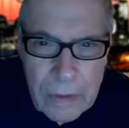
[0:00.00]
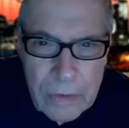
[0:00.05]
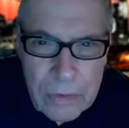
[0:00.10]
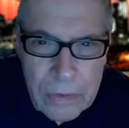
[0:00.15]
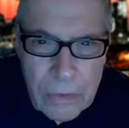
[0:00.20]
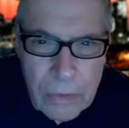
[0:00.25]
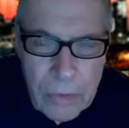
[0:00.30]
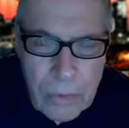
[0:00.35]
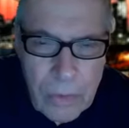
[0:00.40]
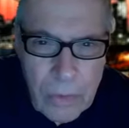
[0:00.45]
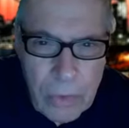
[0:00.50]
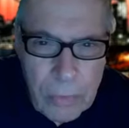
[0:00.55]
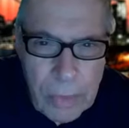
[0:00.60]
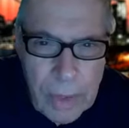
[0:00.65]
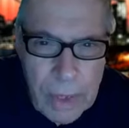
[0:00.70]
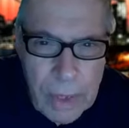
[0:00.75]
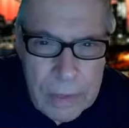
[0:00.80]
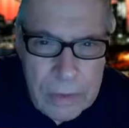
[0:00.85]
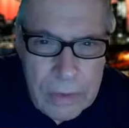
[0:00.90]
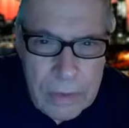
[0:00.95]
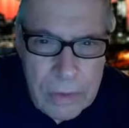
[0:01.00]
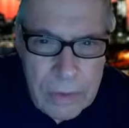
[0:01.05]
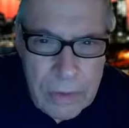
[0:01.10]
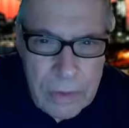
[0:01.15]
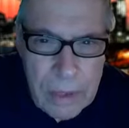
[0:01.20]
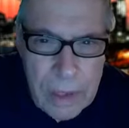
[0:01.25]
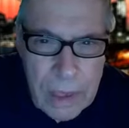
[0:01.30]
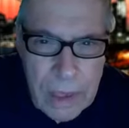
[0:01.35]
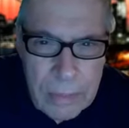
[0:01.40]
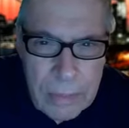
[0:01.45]
So going back to
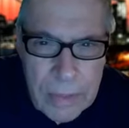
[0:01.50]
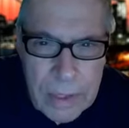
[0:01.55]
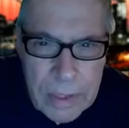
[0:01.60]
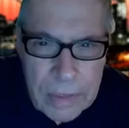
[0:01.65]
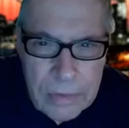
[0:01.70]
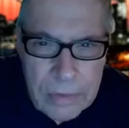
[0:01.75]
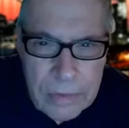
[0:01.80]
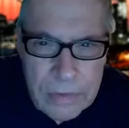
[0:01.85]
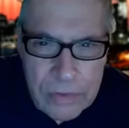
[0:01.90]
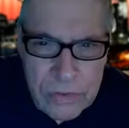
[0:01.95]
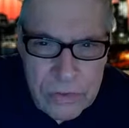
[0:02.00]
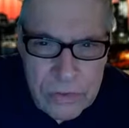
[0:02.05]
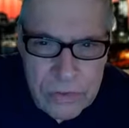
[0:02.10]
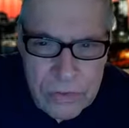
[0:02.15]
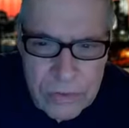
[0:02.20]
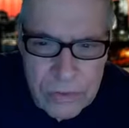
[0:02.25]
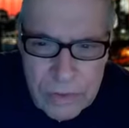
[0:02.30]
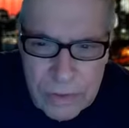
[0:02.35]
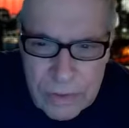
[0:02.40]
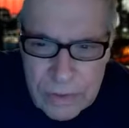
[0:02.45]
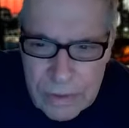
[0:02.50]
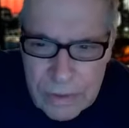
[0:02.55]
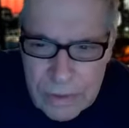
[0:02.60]
your comments,